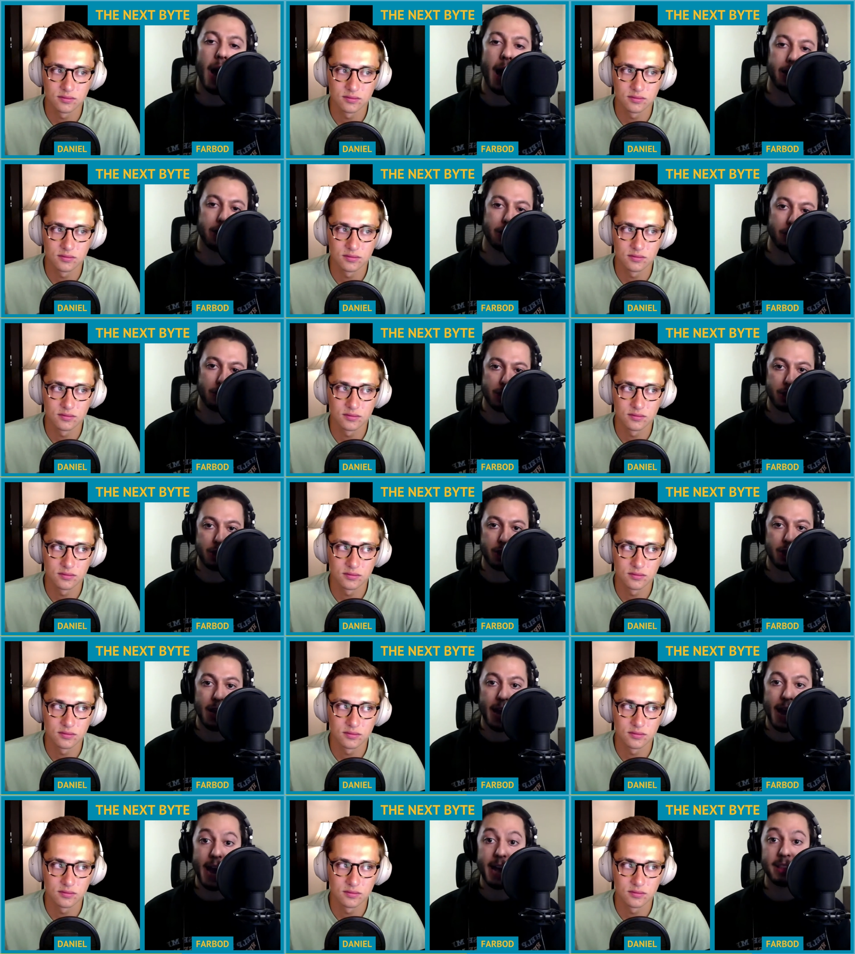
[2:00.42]

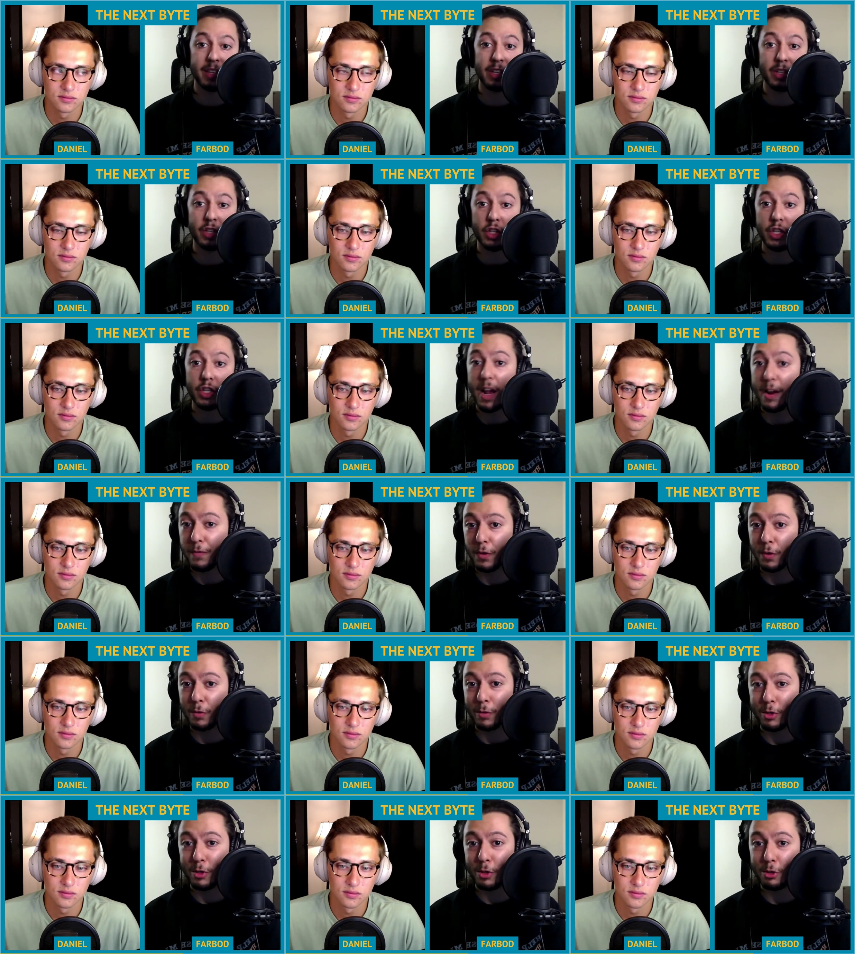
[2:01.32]
Speaker 1: accuracy. And these
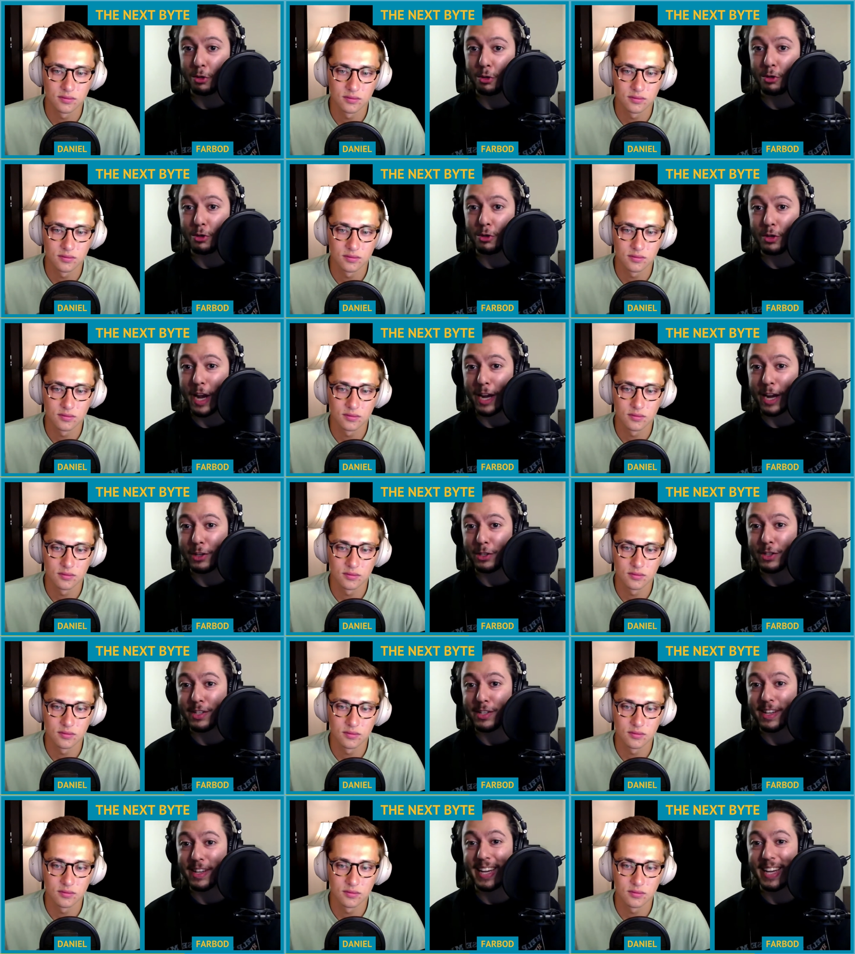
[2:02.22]
Stanford researchers are actually
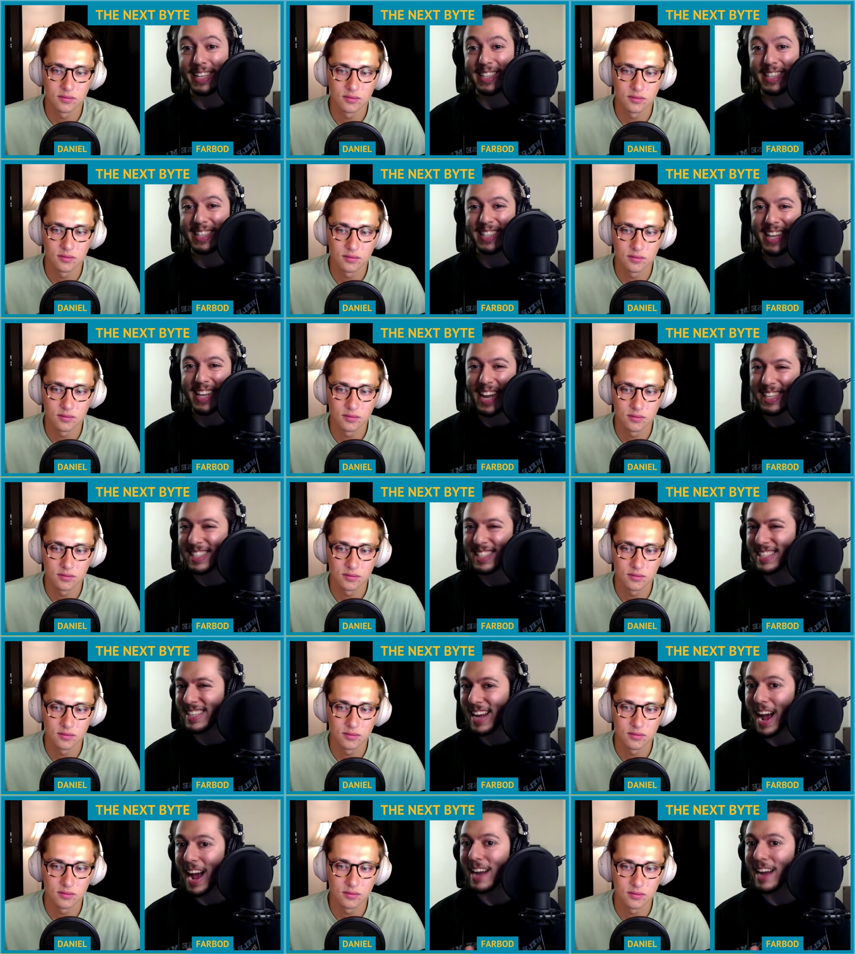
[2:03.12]
saying that's
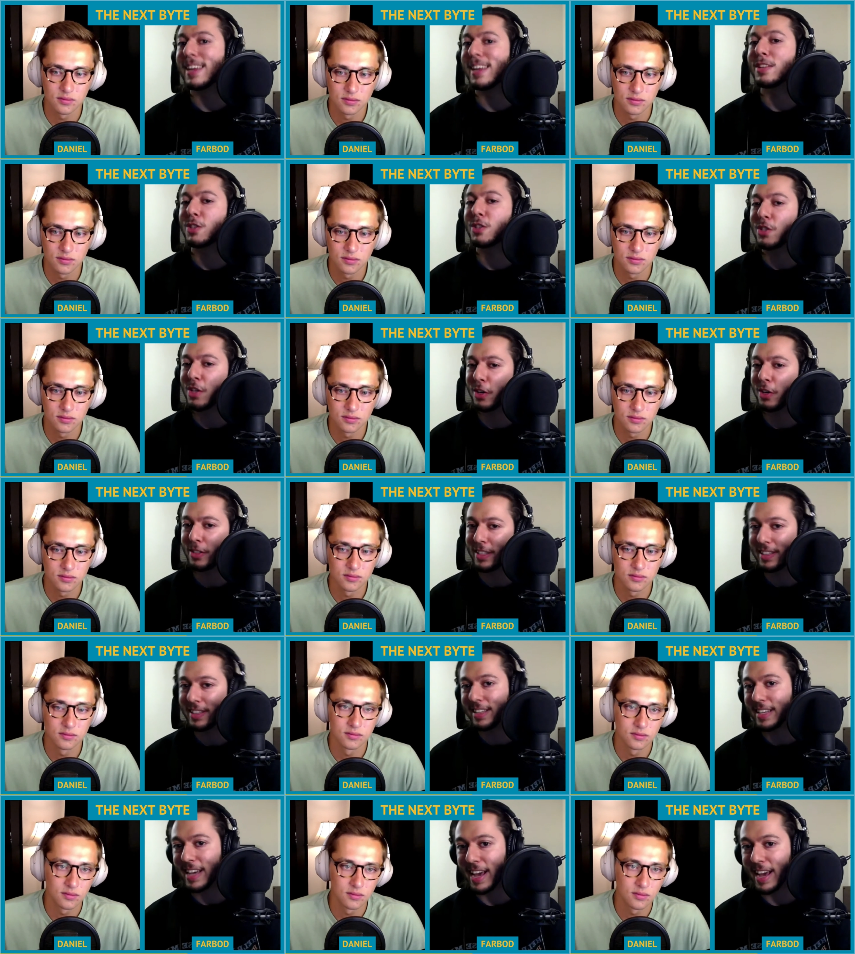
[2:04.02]
not necessarily
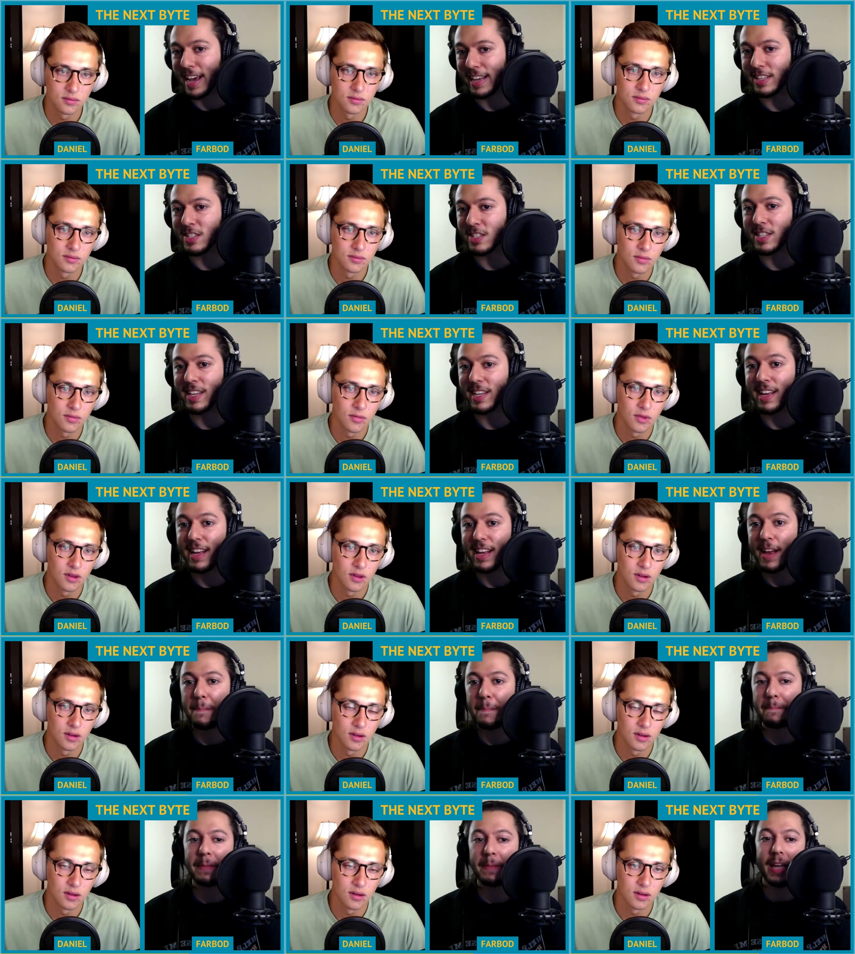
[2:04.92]
the case.
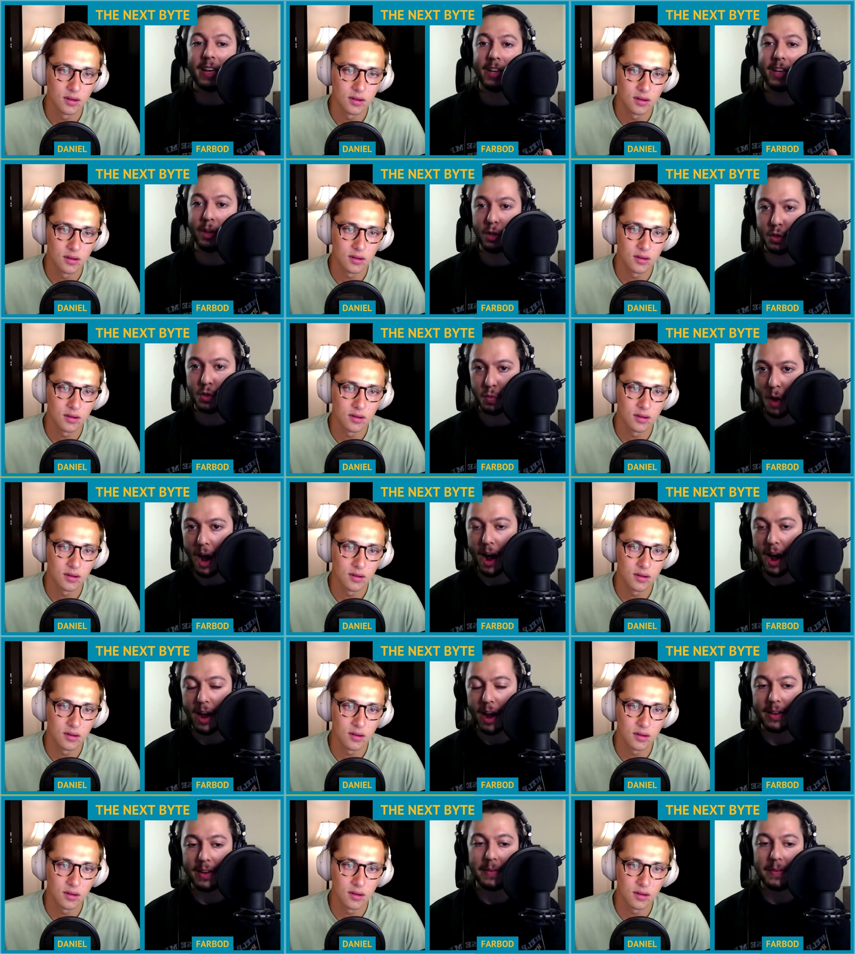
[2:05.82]
Here's
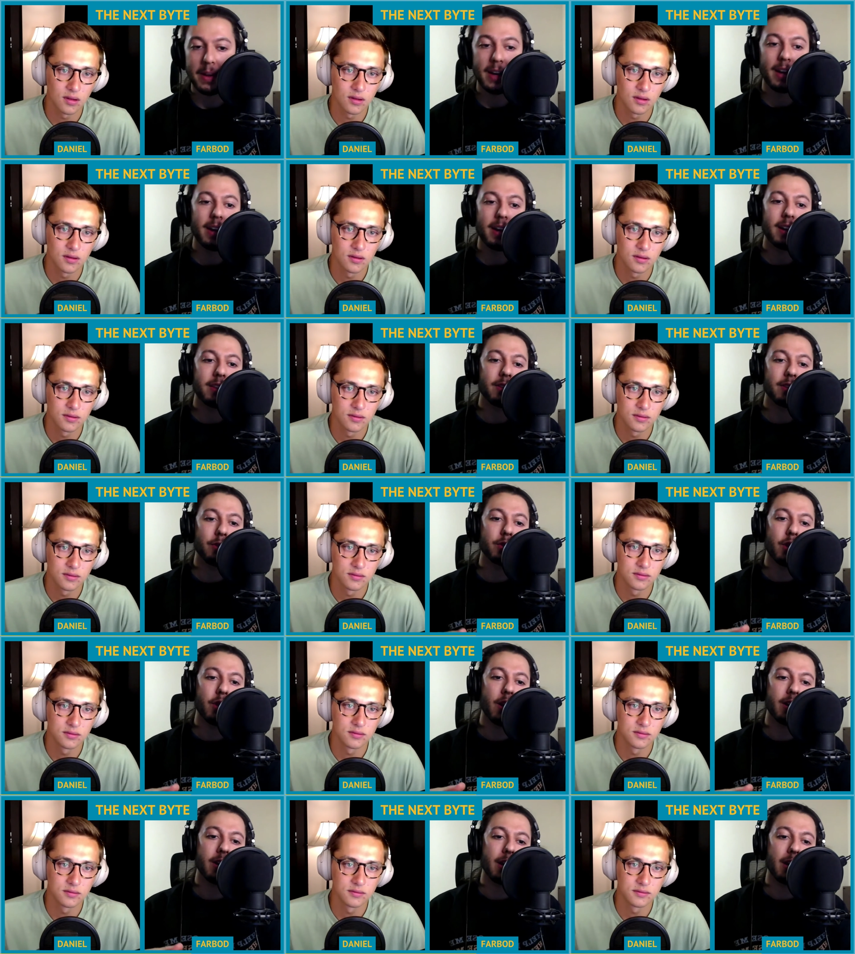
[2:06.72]
why. They're
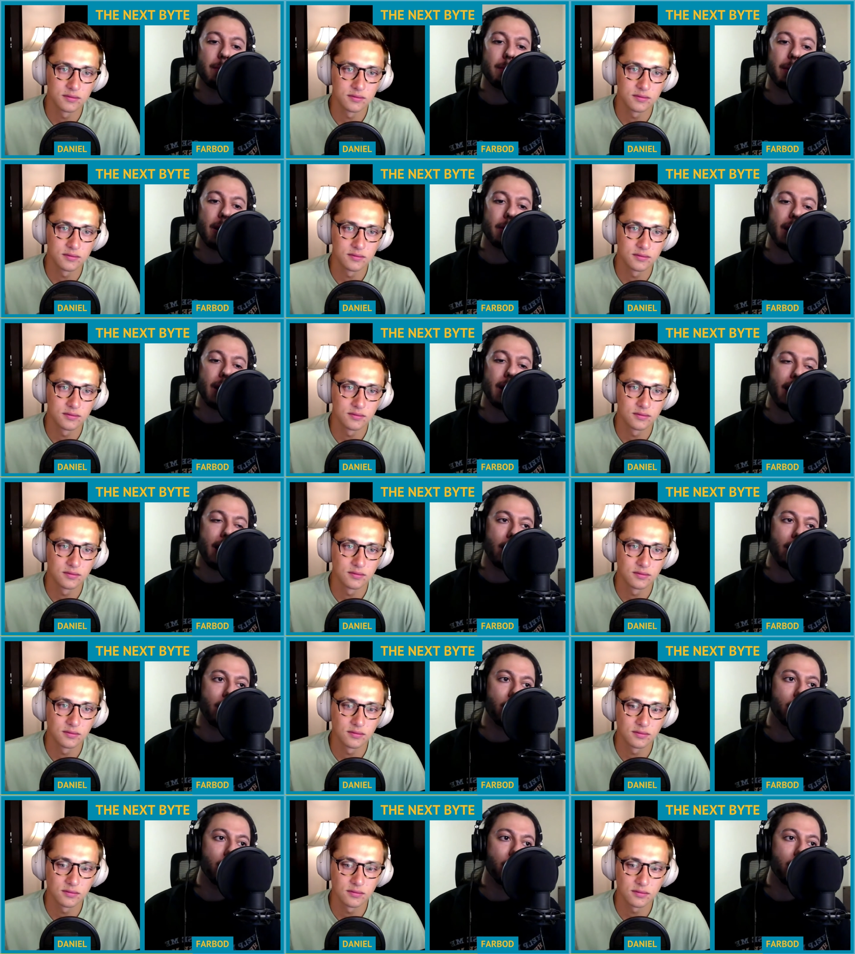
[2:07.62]
talking about
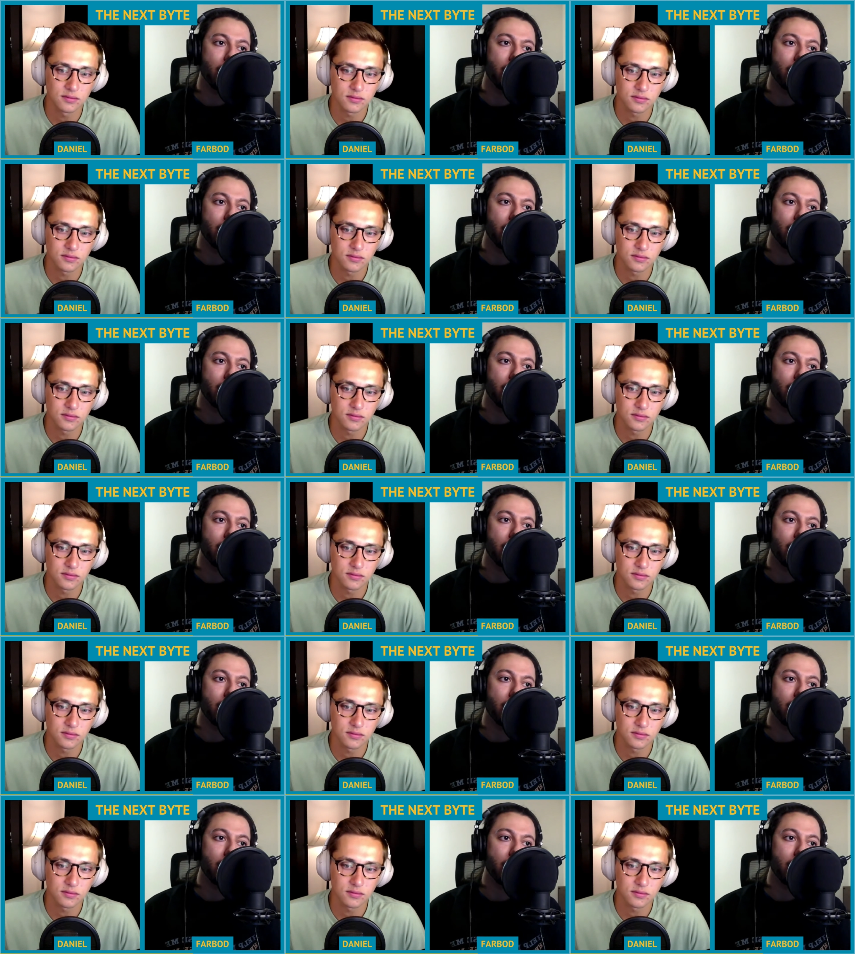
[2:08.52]
how